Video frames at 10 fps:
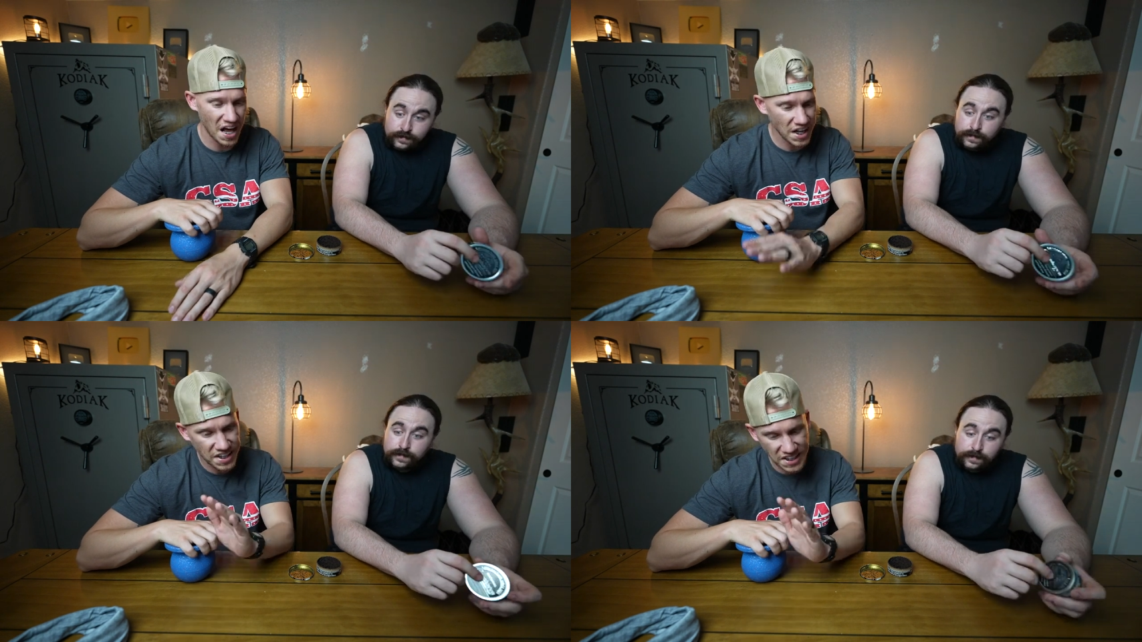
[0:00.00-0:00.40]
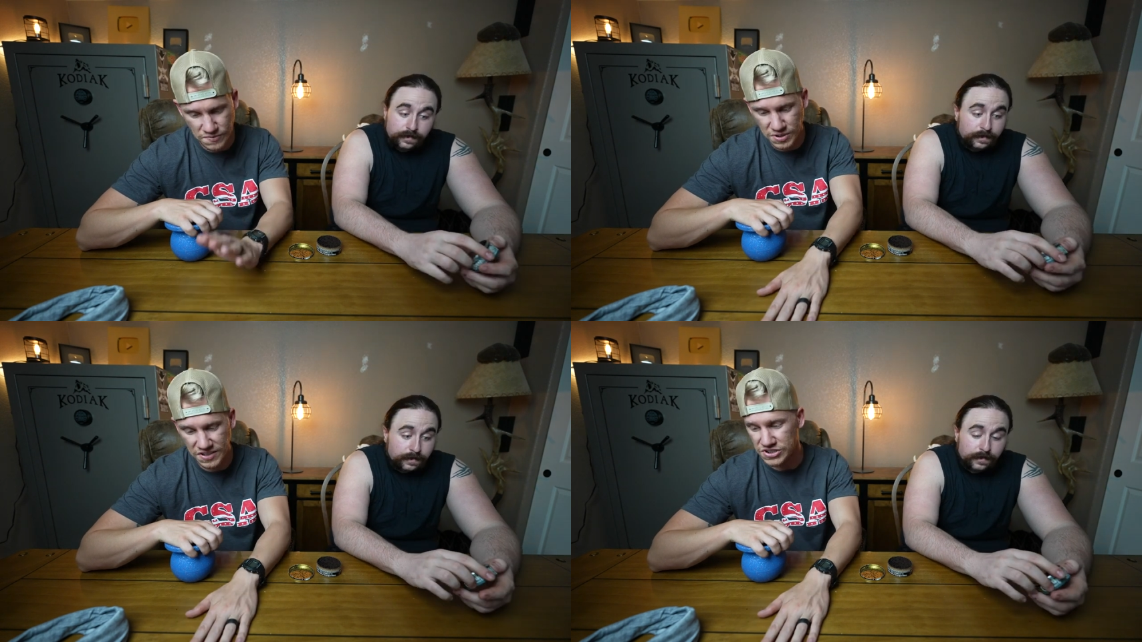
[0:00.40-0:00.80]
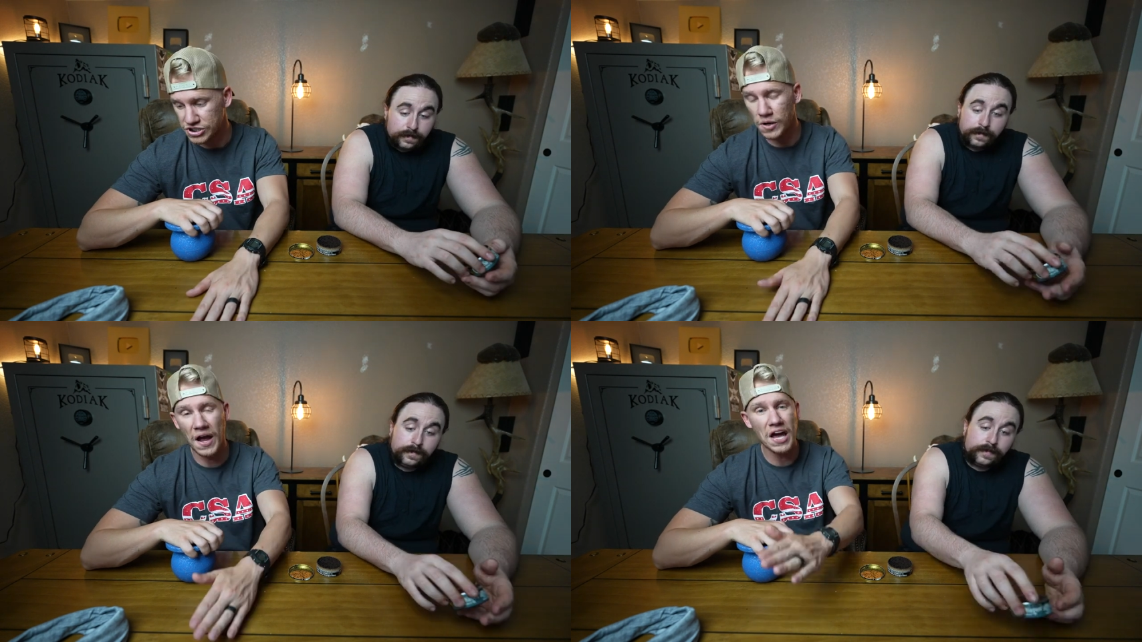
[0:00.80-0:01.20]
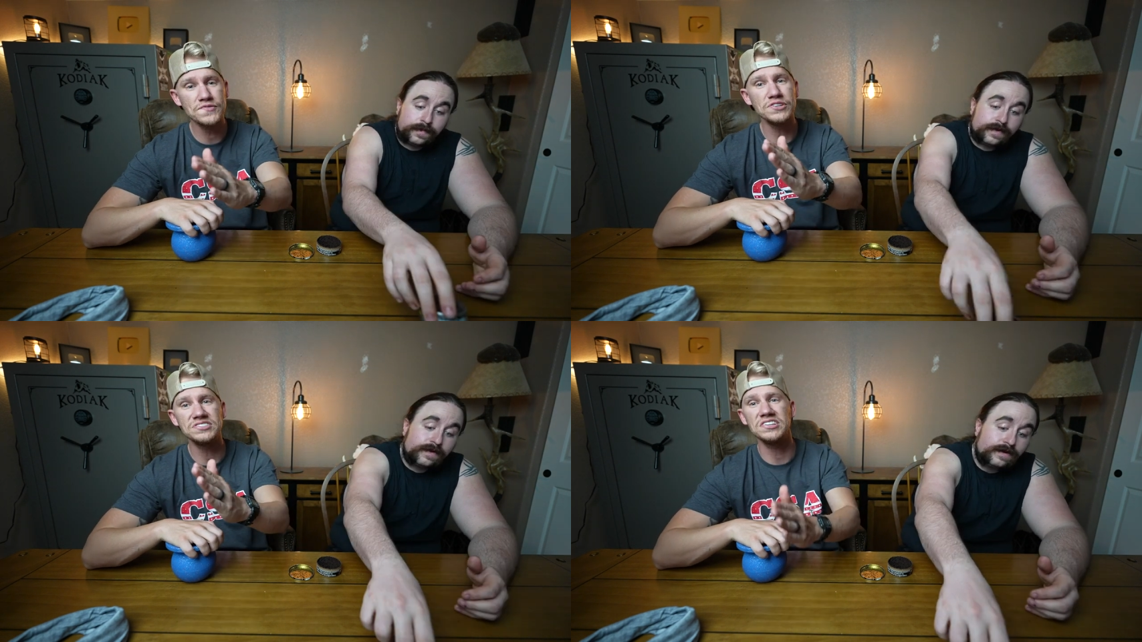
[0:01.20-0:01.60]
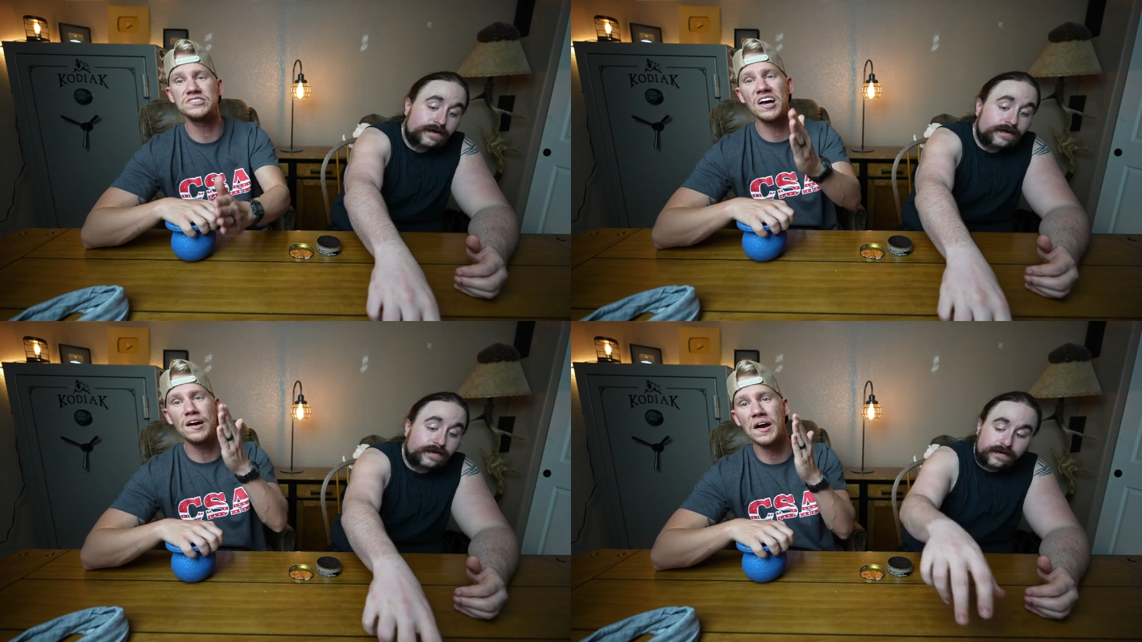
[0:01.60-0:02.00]
Speaker 1: I can't even believe this. You know, every
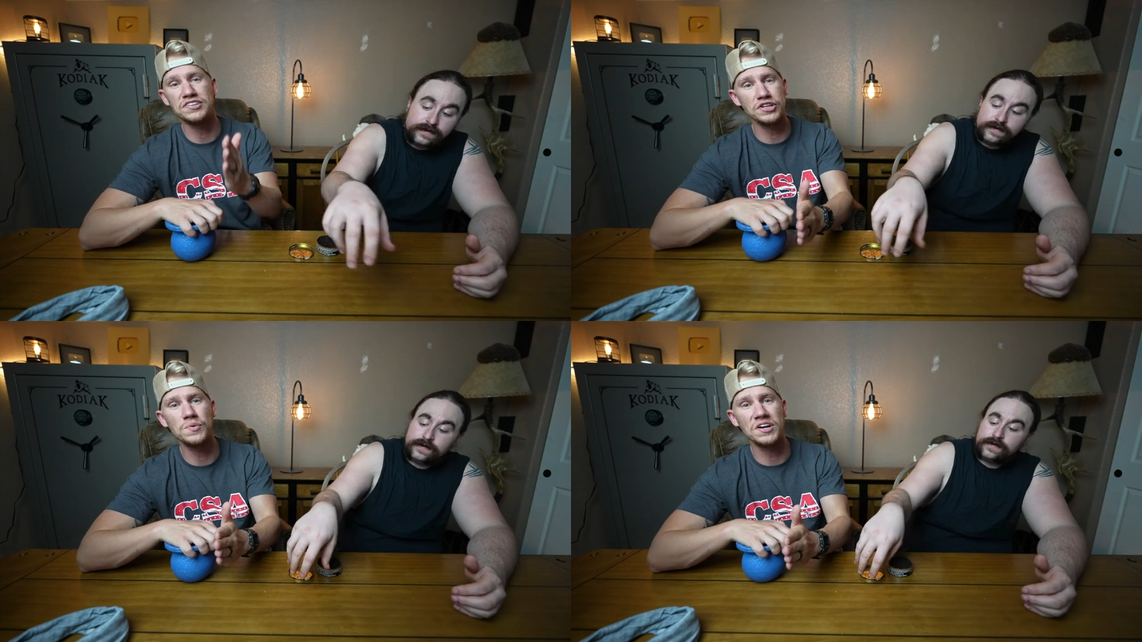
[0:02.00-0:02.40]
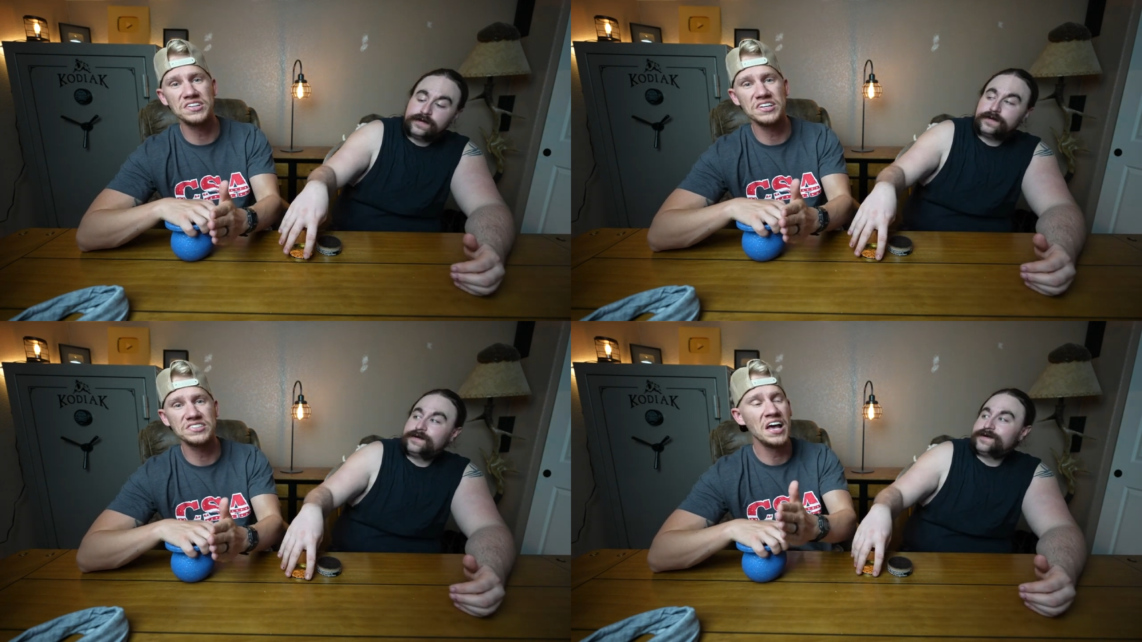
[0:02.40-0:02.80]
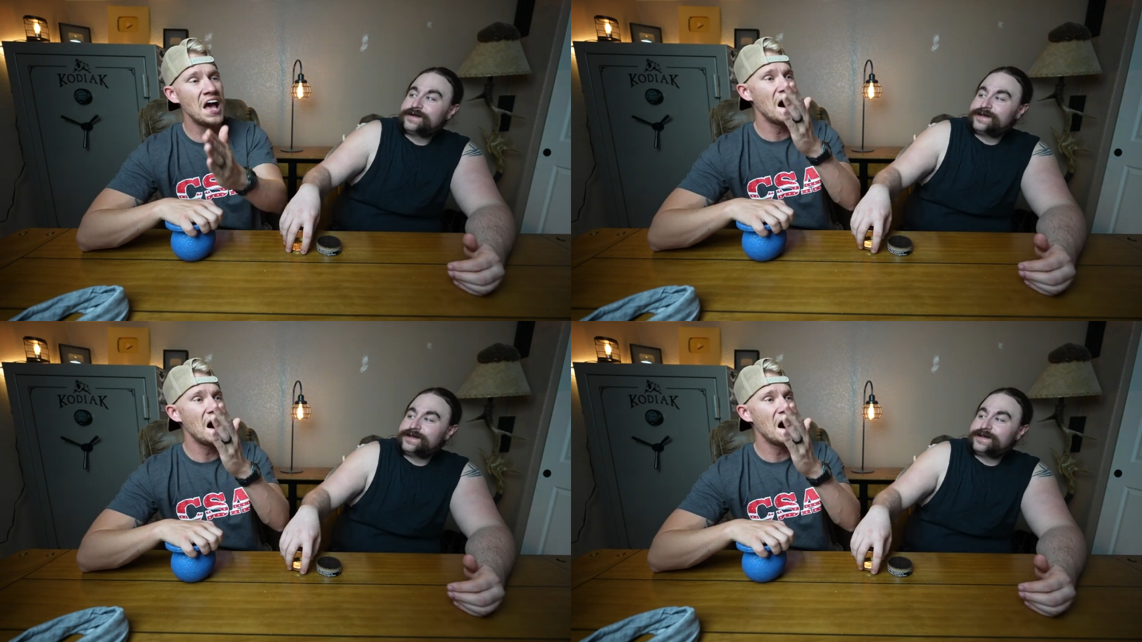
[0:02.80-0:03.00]
single time I do one of these,